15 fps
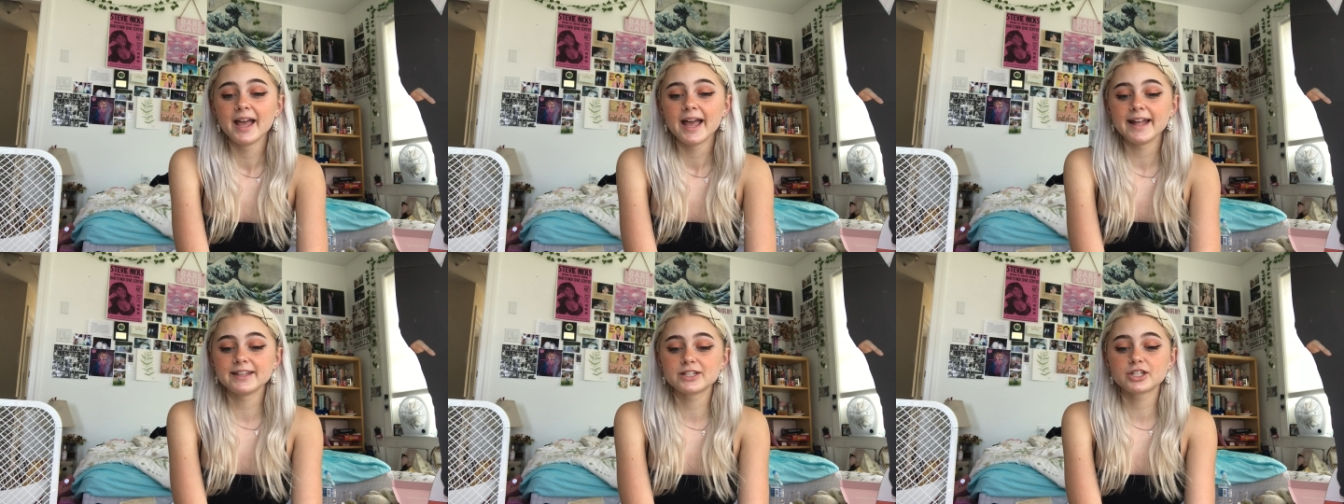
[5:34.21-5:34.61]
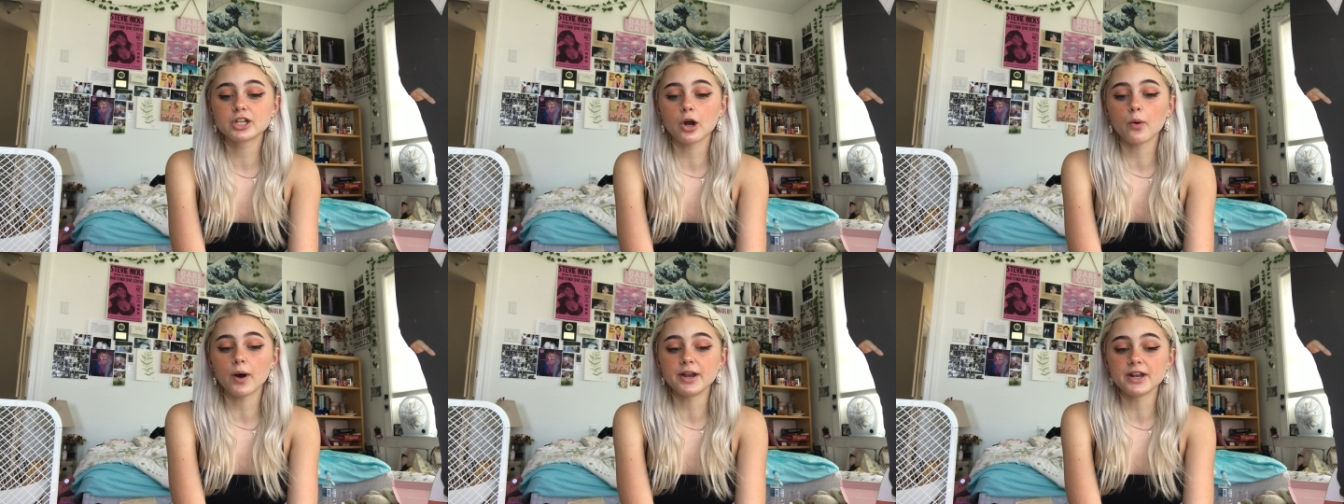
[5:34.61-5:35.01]
And
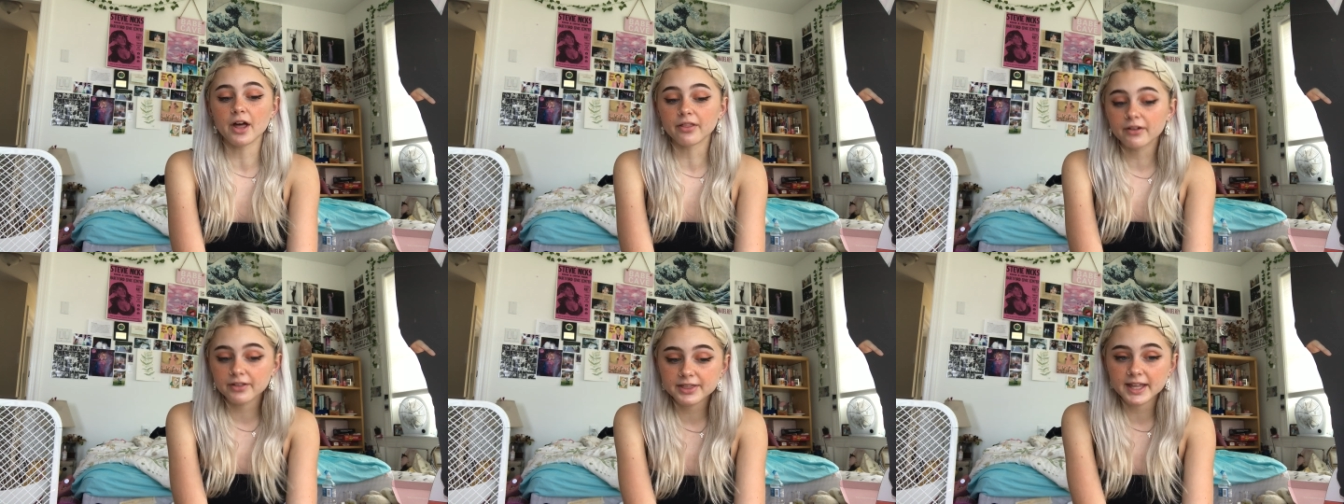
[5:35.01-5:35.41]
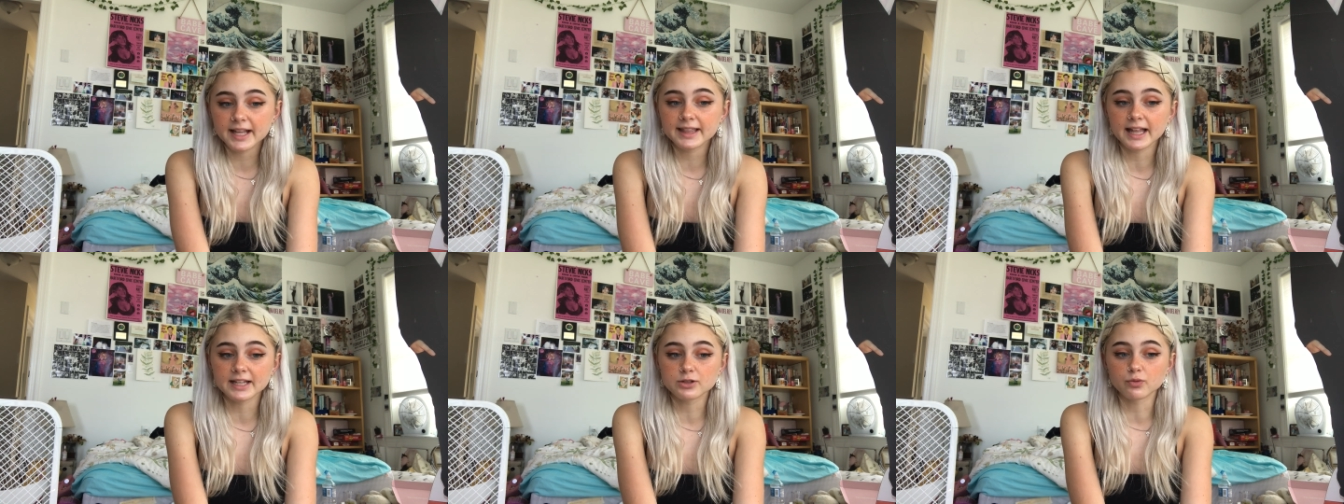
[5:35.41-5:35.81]
so another
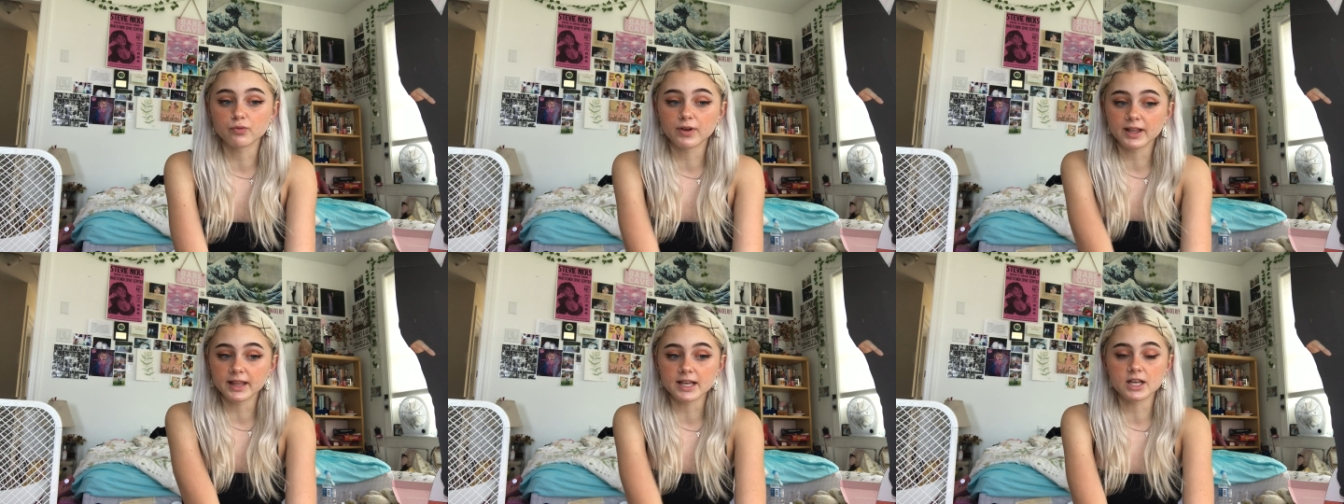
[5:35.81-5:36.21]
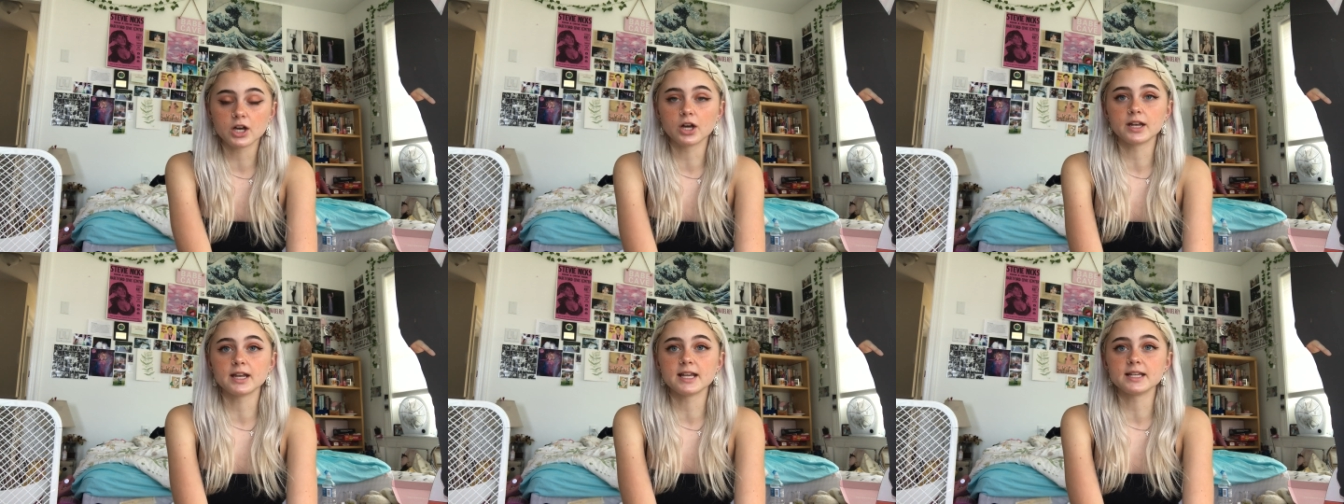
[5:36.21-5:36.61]
thing that's really
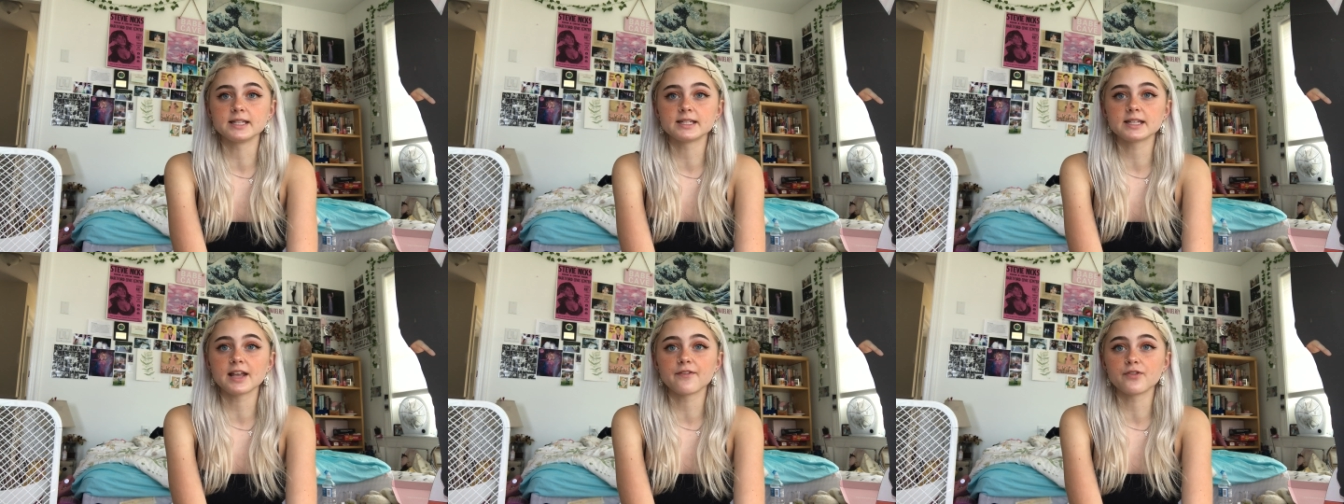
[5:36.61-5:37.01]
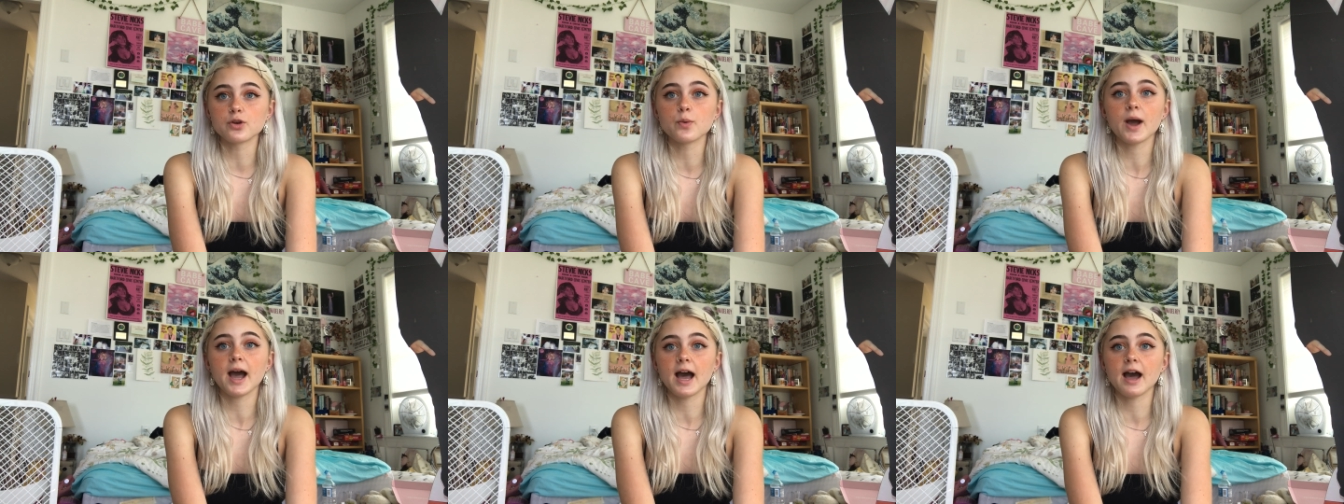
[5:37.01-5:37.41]
good is if
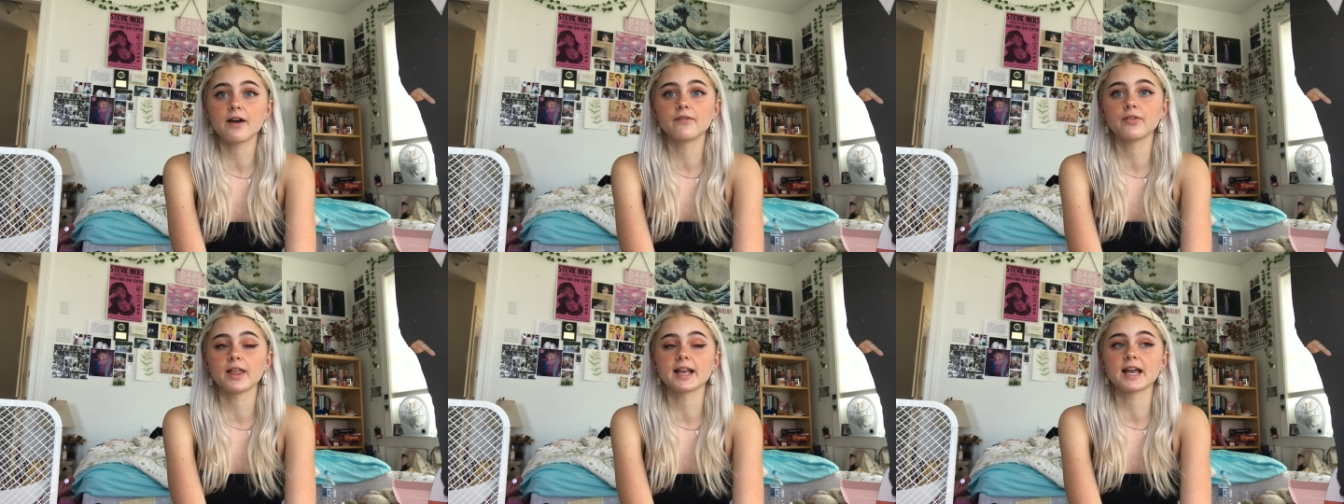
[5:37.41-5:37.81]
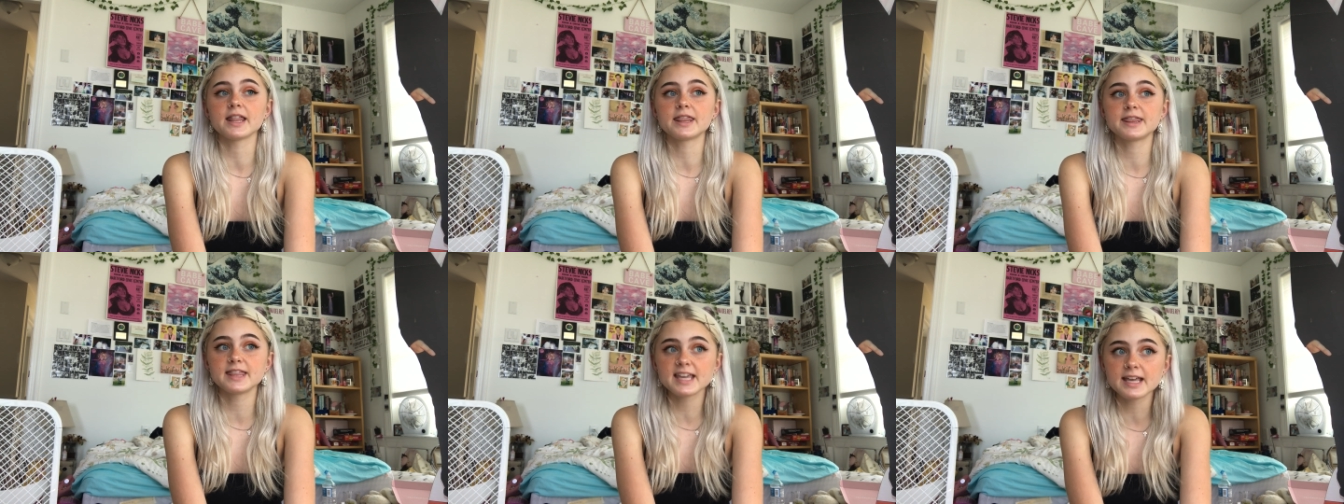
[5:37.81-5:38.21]
you have like a
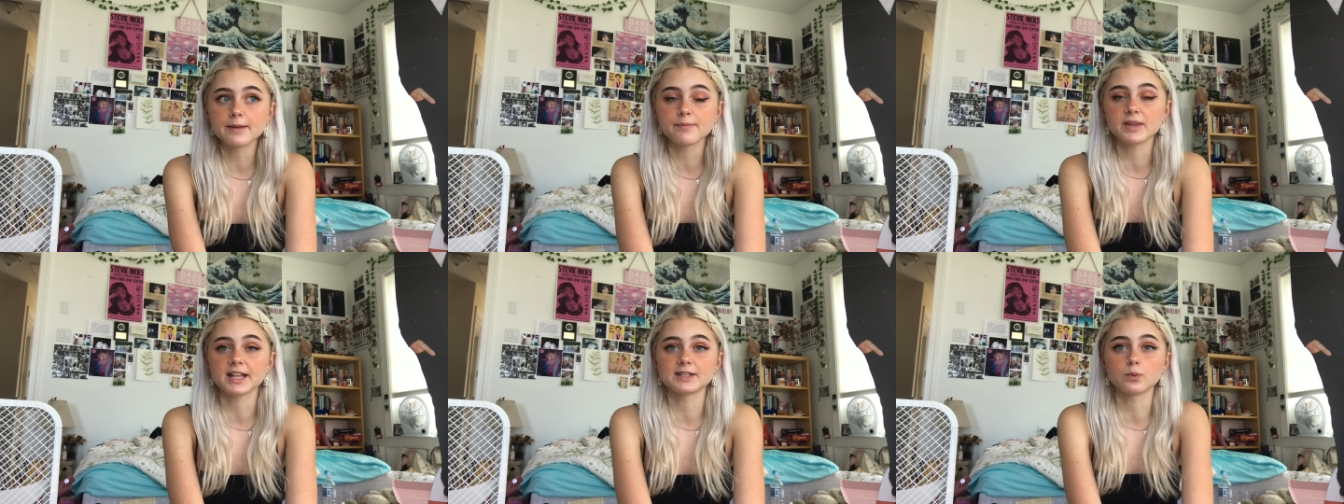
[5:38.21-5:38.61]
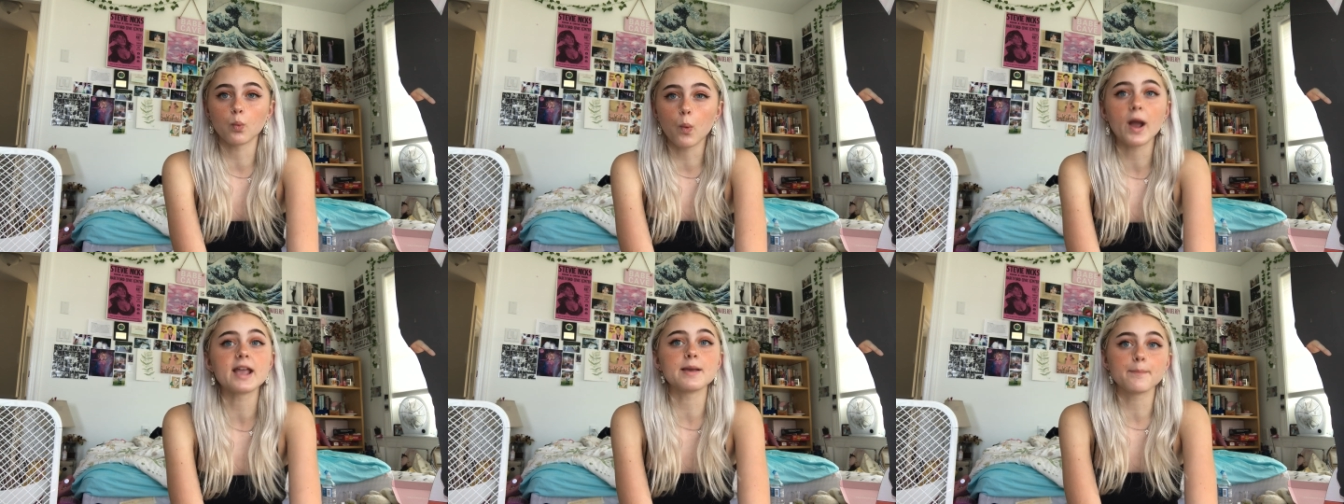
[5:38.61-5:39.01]
theme that's
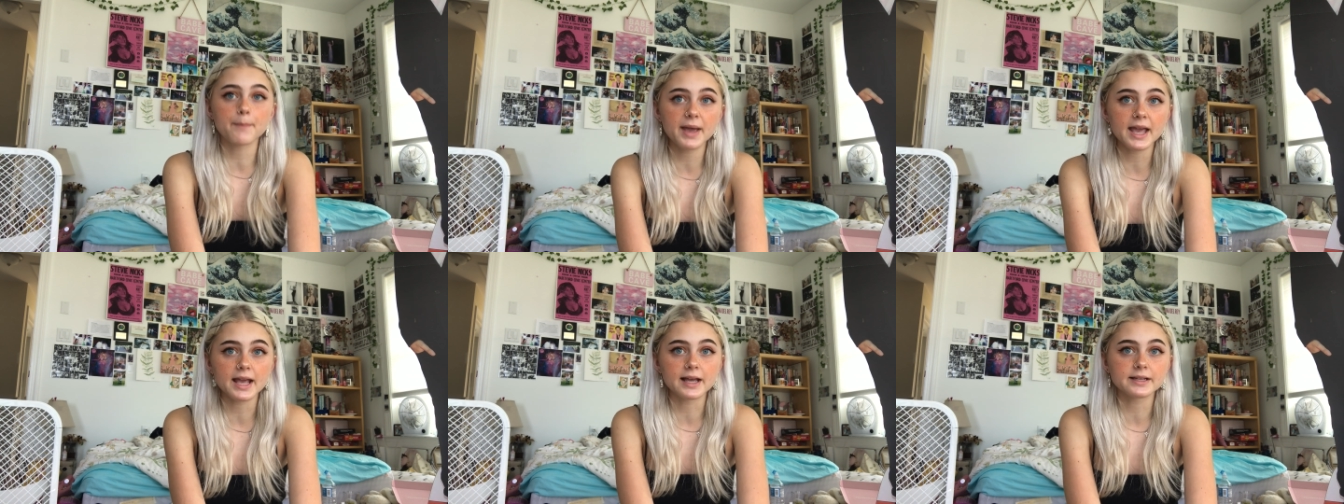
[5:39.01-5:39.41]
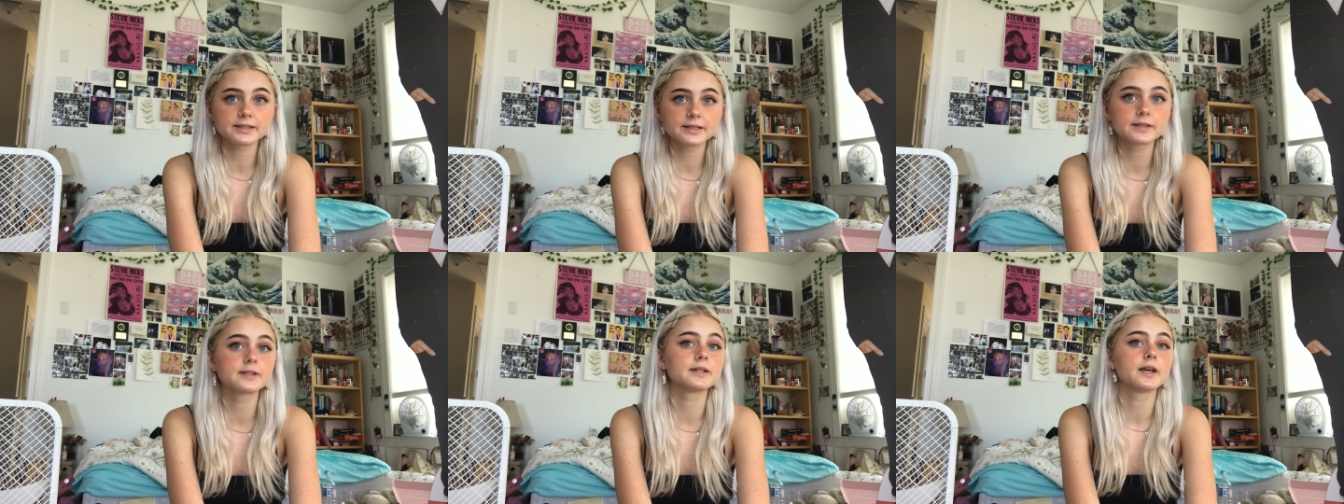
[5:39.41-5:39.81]
white
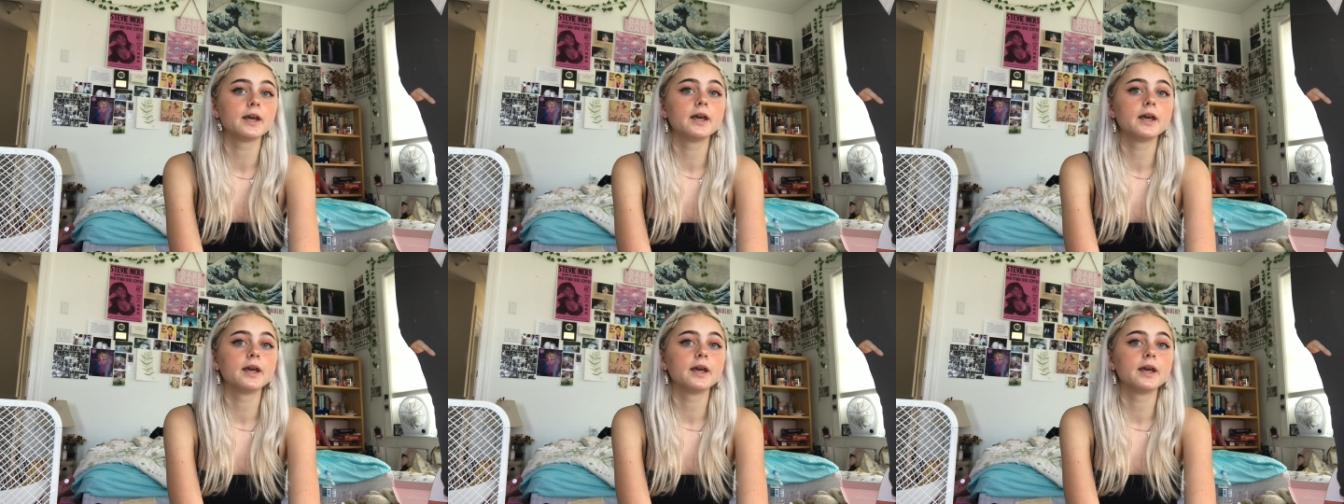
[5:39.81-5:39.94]
based,